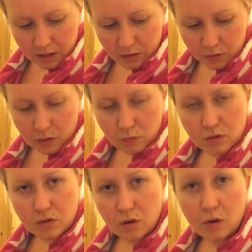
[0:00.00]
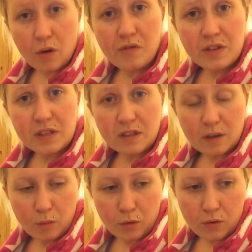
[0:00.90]
because I was not confident
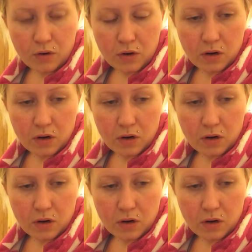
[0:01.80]
anymore.